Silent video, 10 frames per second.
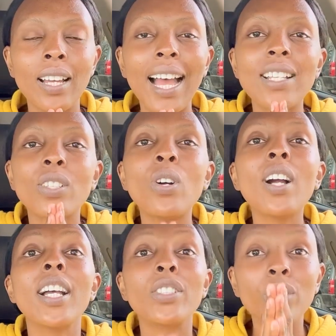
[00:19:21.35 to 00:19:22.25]
As
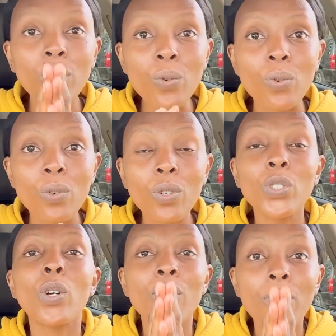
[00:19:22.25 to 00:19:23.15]
long as you
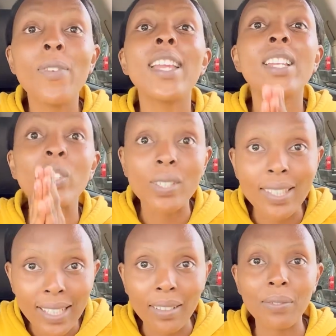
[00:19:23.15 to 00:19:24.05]
don't fail
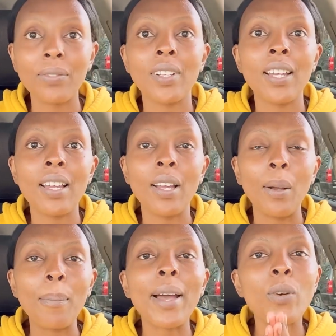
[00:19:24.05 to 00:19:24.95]
yourself
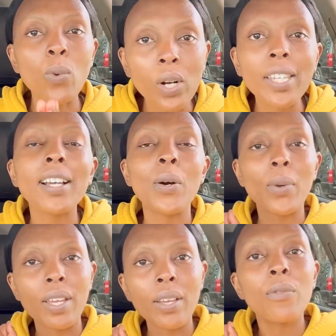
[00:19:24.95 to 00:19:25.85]
by walking
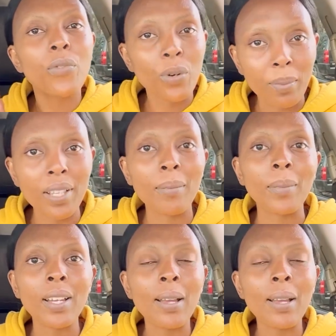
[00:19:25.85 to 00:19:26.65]
away from him,